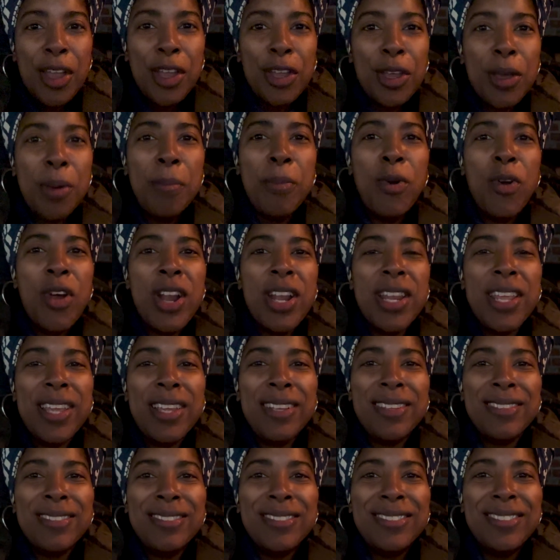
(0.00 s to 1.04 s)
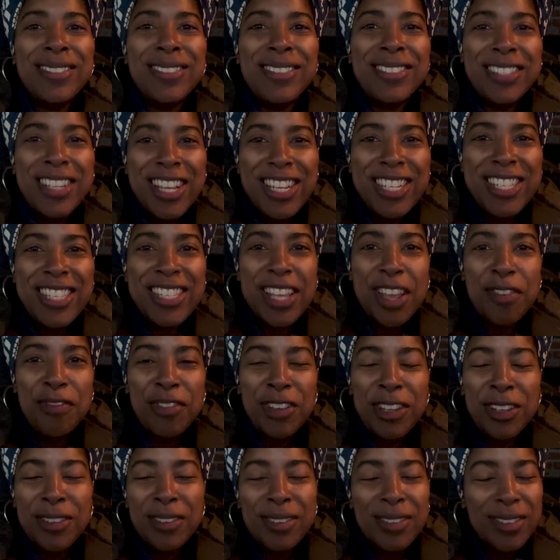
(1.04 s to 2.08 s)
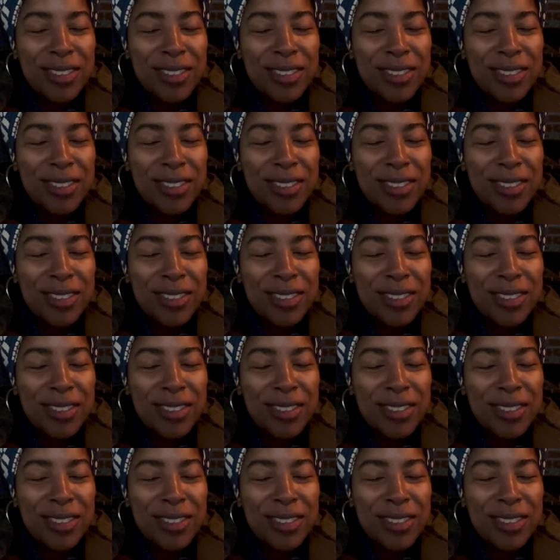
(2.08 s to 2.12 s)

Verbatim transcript: Good morning. Day seven.